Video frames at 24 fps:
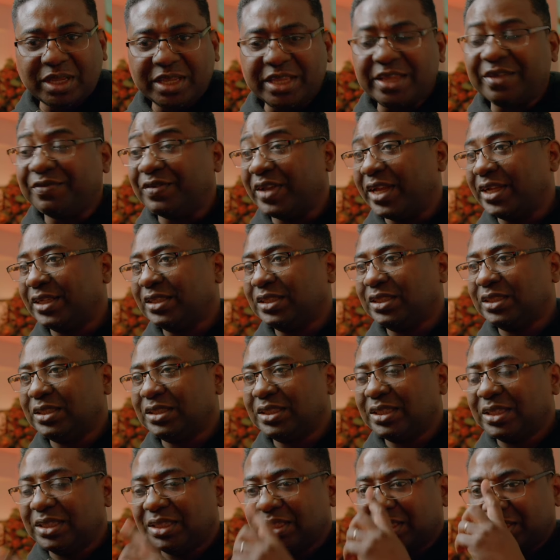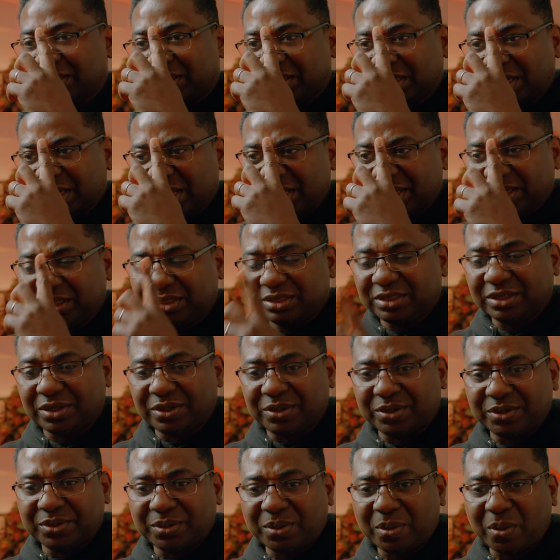events. Okay,
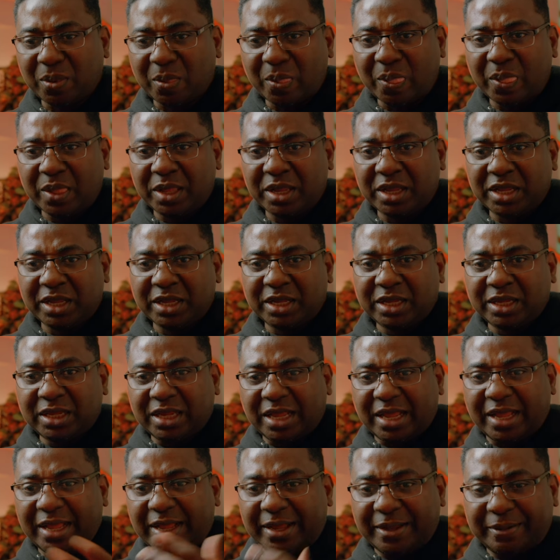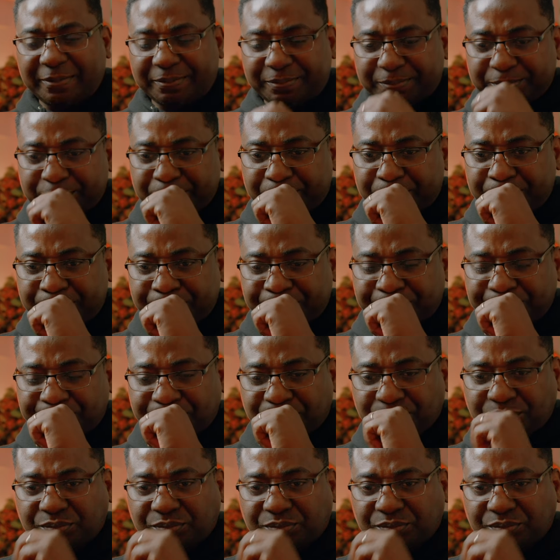so I